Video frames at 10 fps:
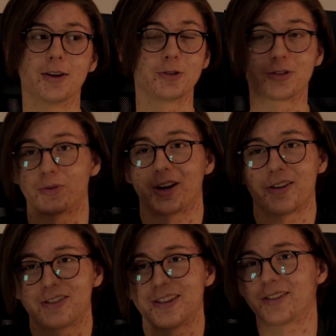using
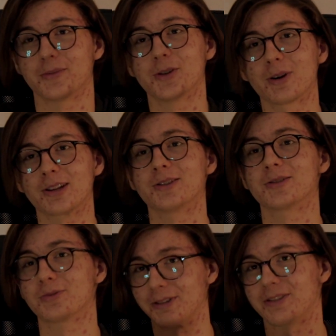whatever system you want to
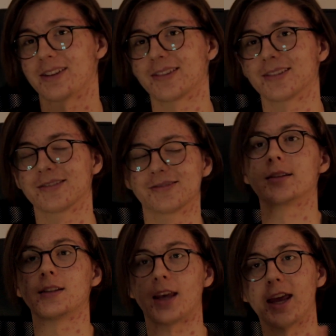use with it.
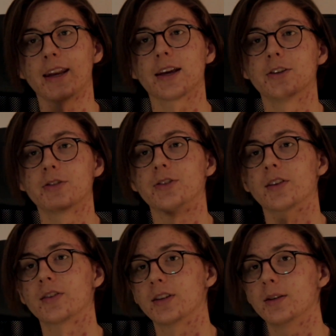Can I use the
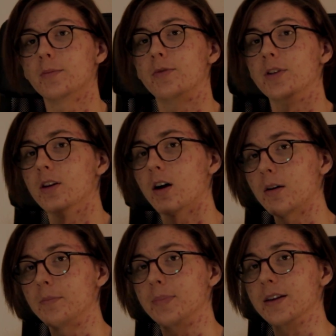
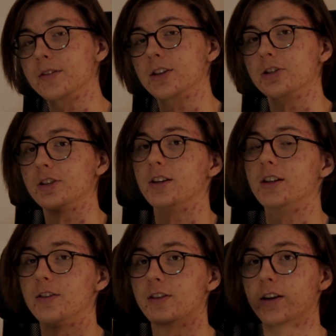SteamVR base station
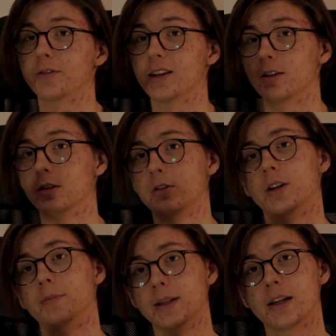instead of the
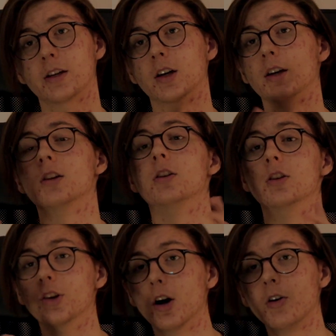included beacon?
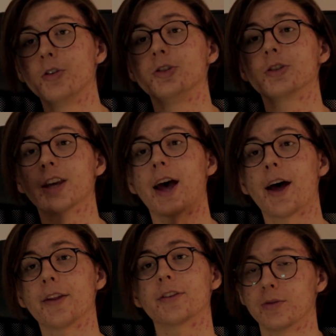No, you
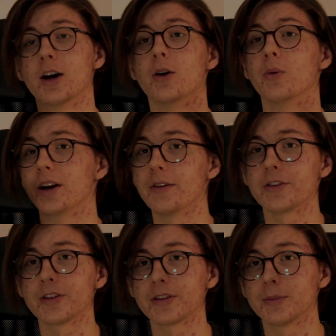can't. Whatever
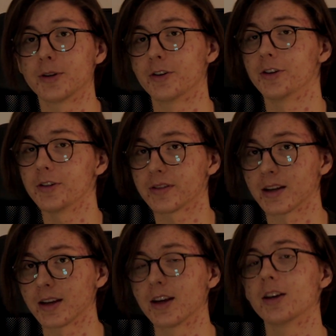system you're
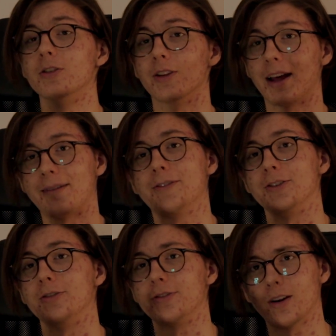using, you'll have to
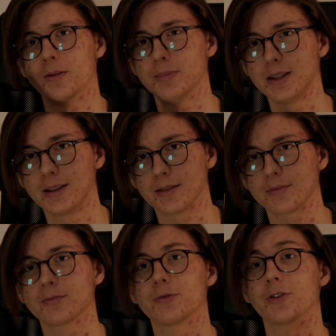use our beacon
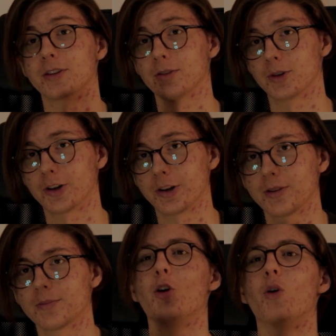for it to work.
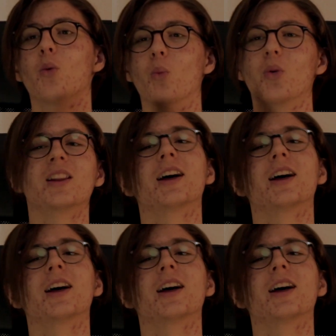Will